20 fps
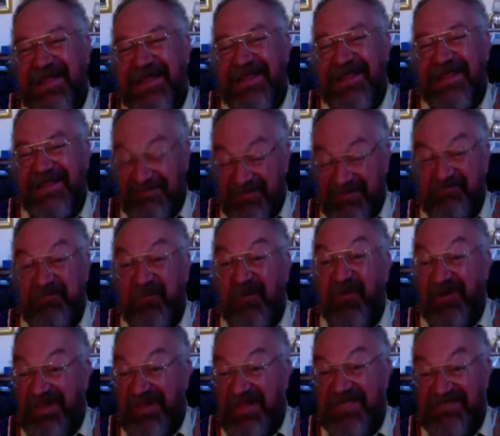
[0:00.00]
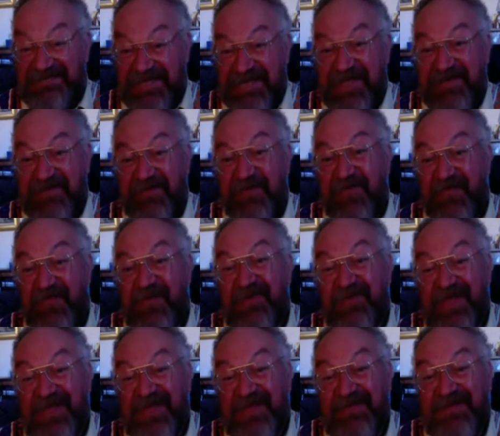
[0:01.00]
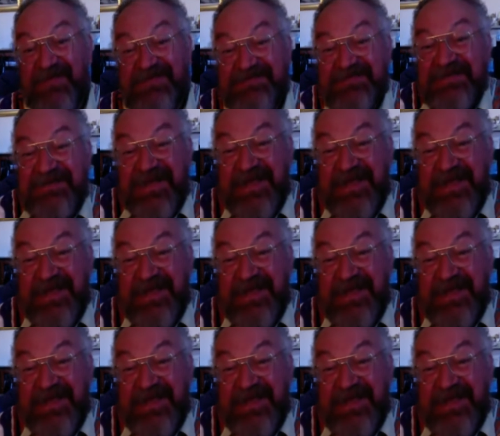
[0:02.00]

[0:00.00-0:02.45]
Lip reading: like more or less like a formal language.